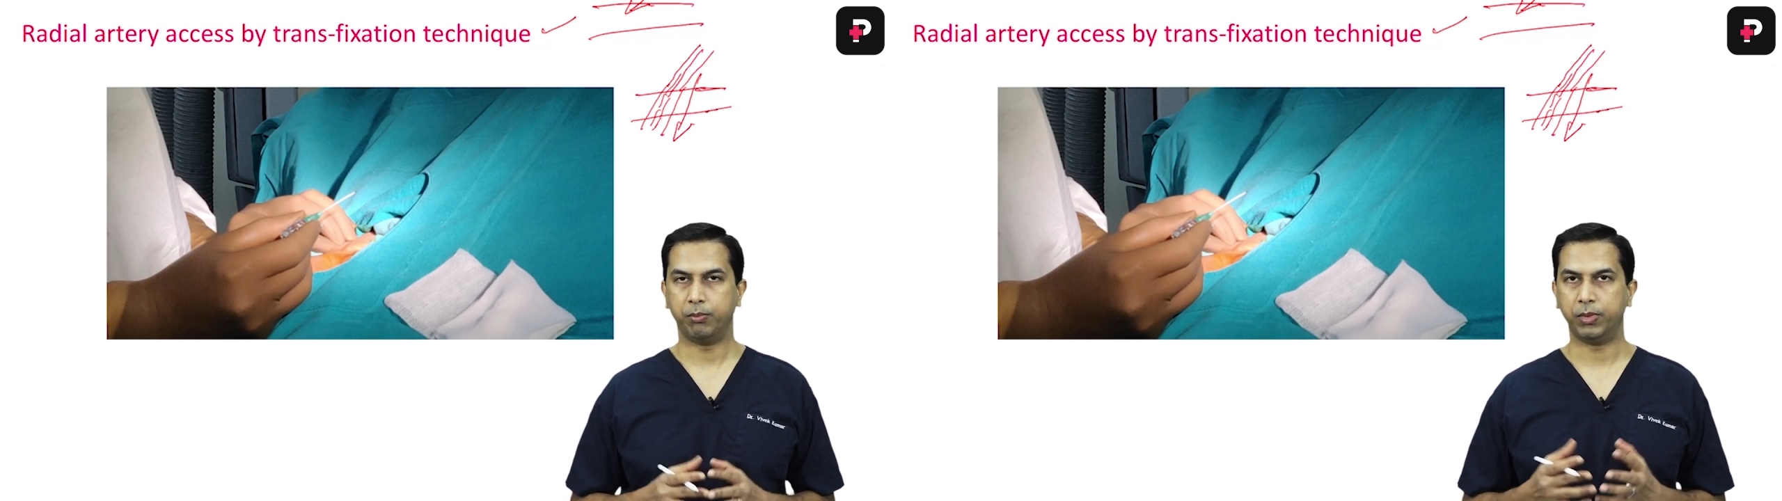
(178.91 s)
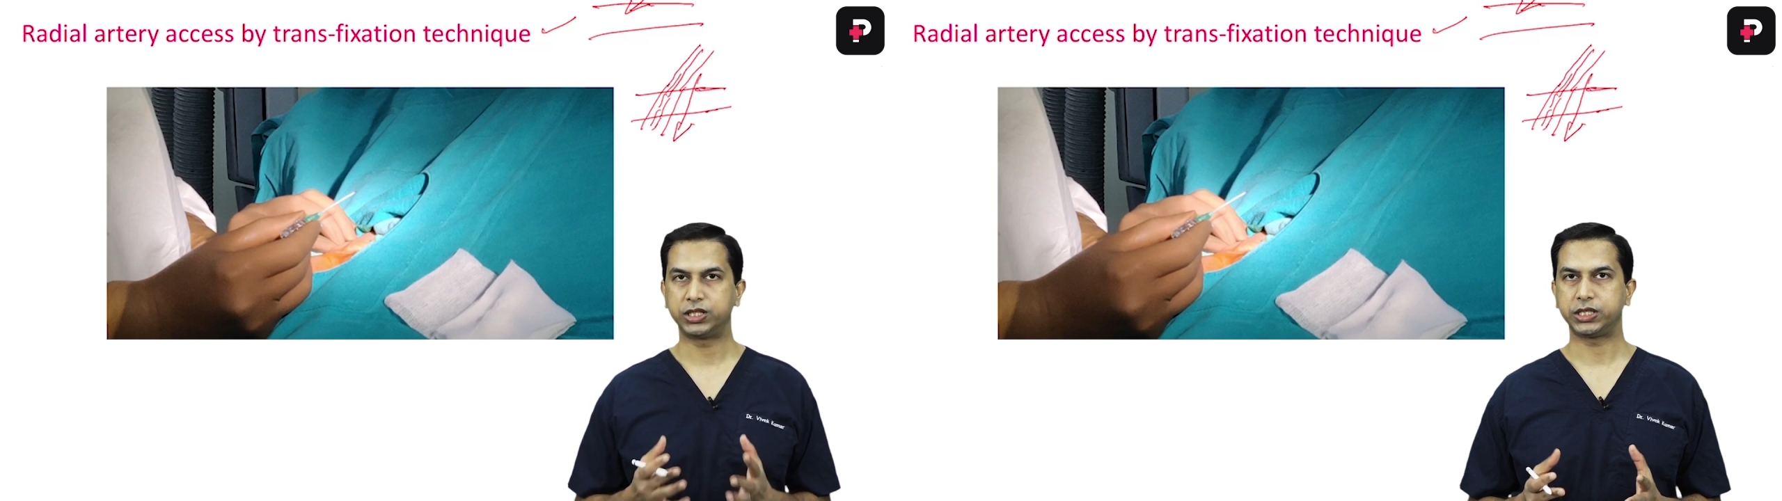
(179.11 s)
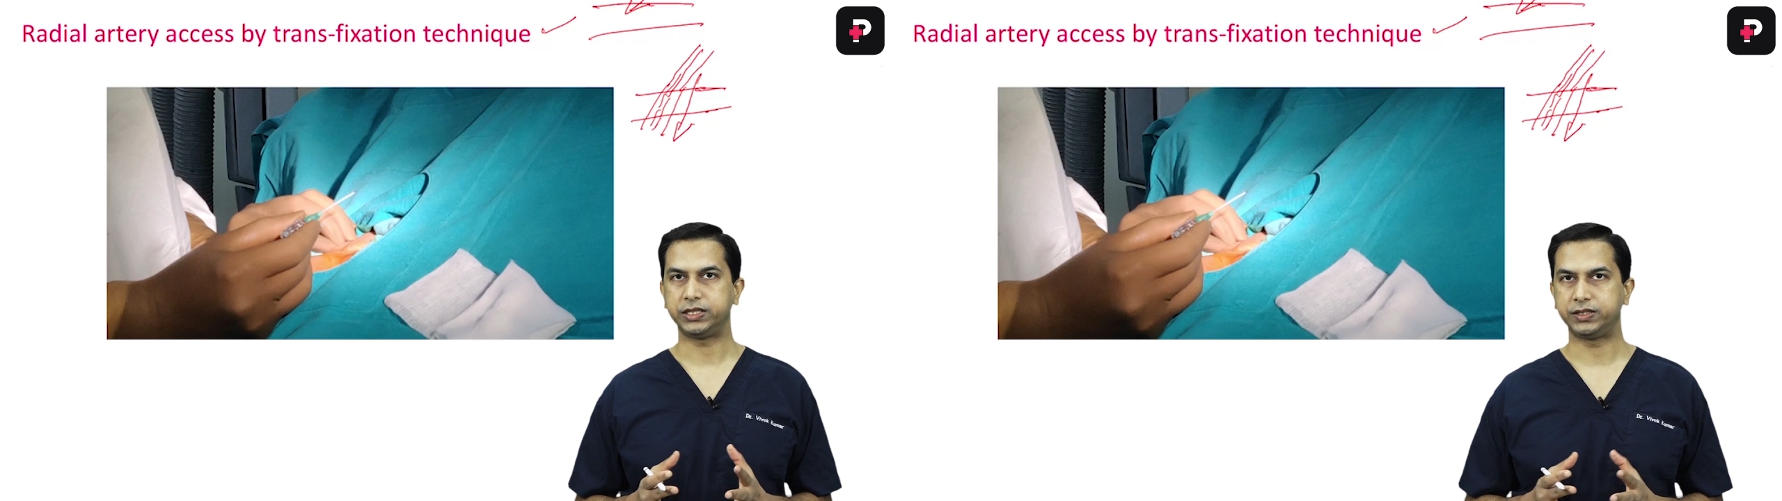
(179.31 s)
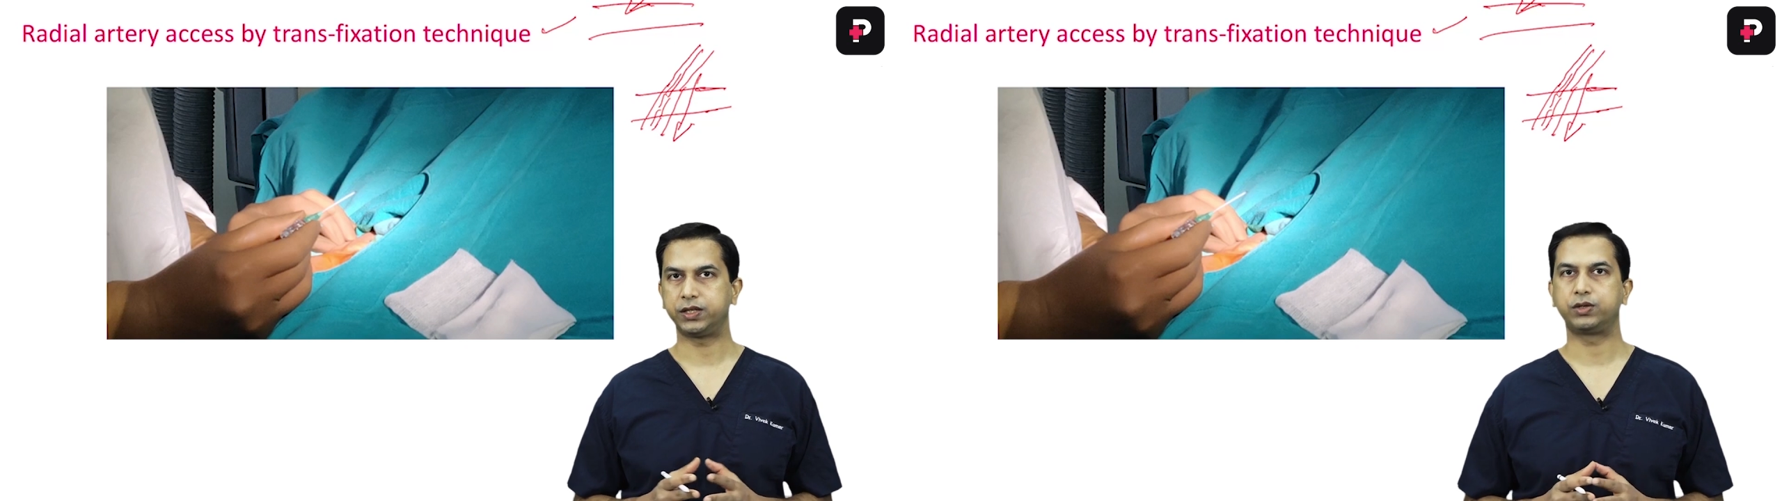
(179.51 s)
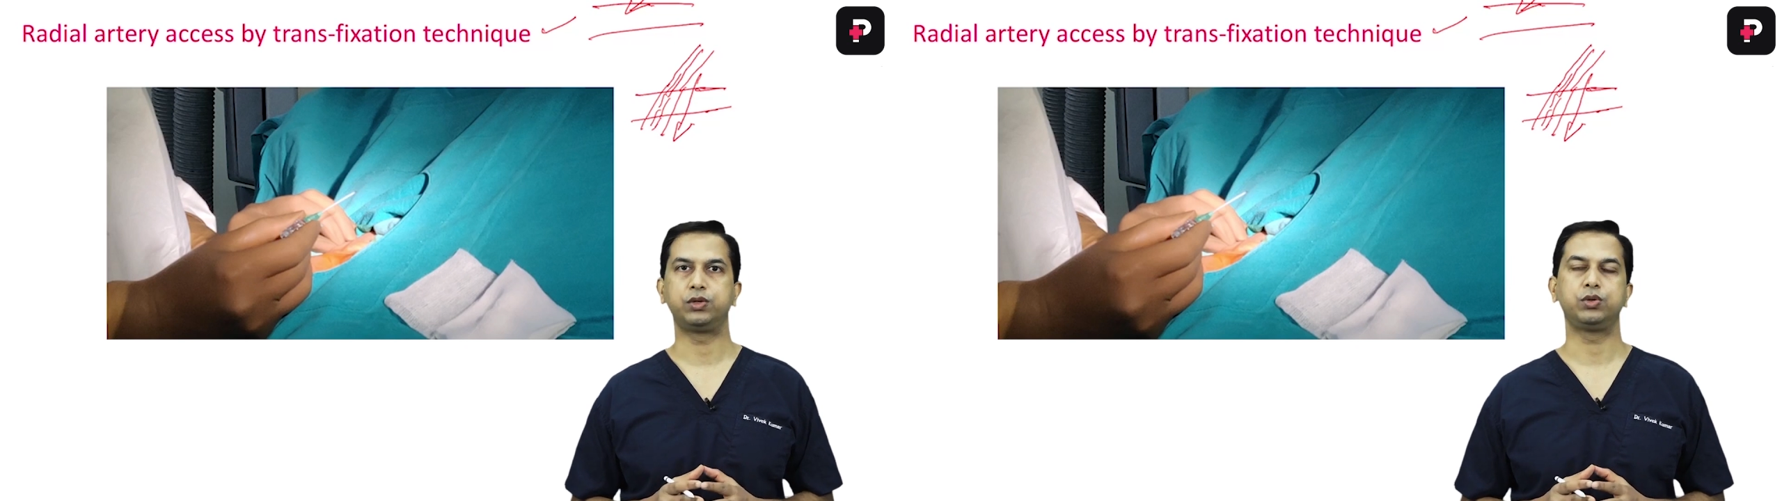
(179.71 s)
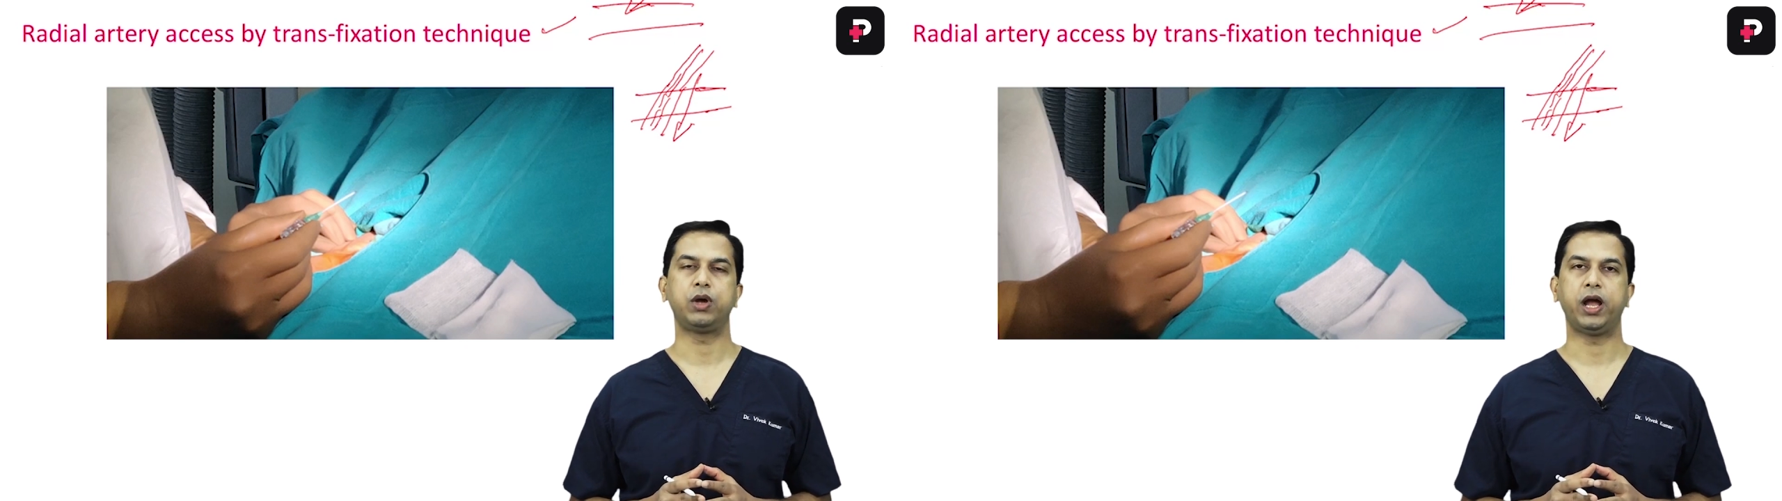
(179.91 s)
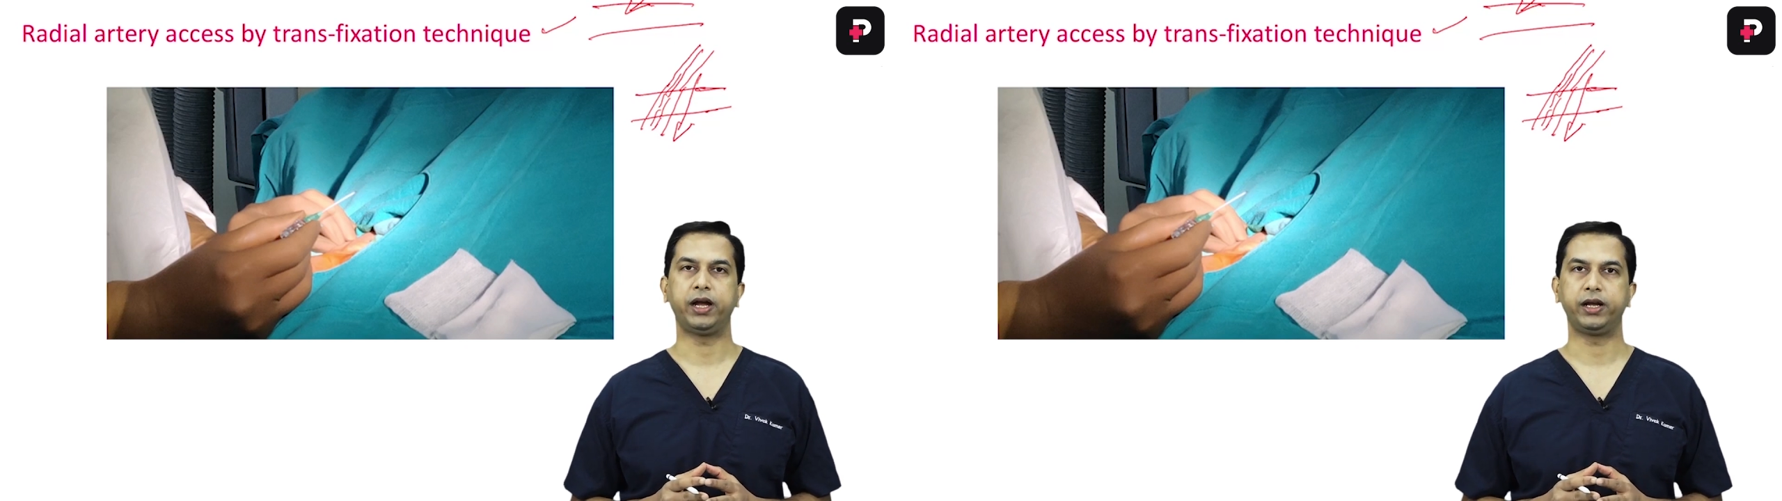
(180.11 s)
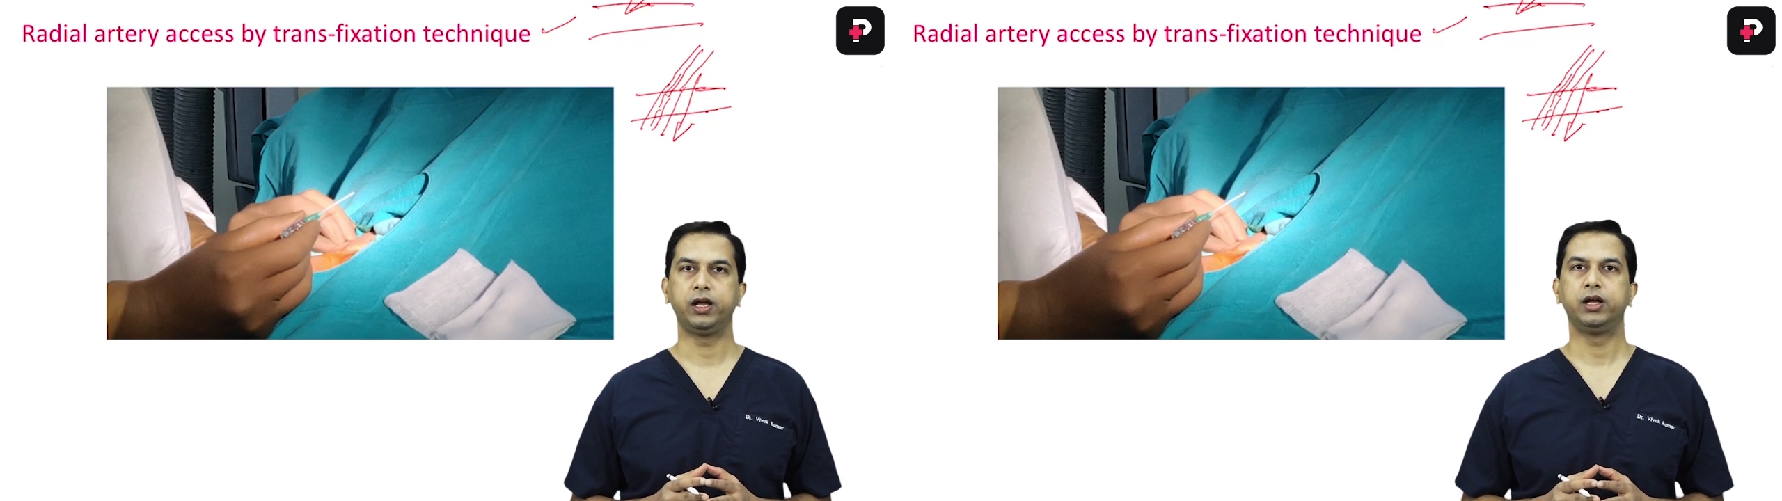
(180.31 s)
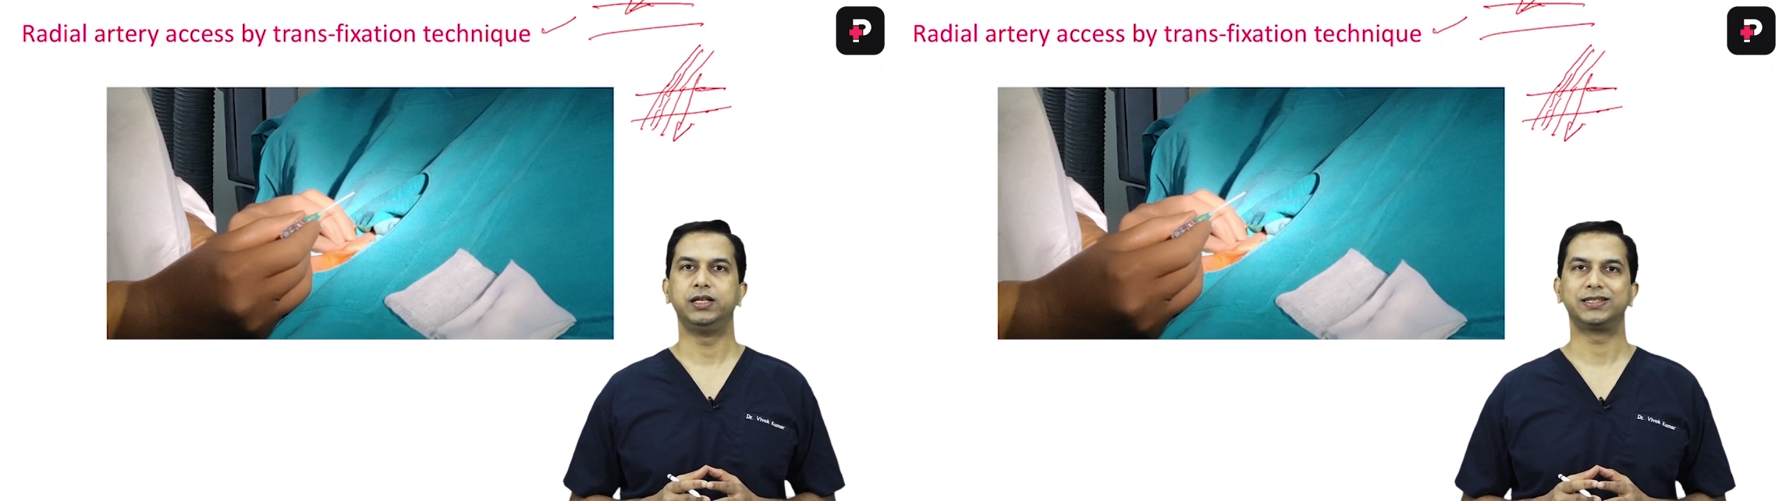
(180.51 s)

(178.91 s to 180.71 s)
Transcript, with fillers: much easier to do and